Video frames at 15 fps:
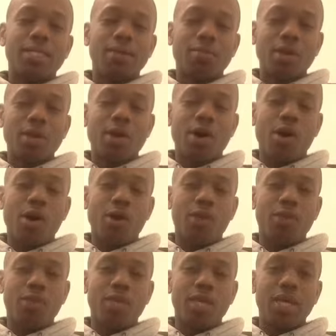something
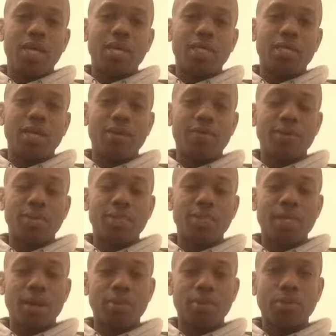called the 7
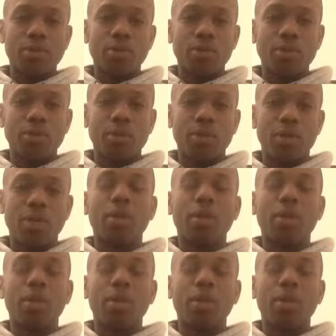steps to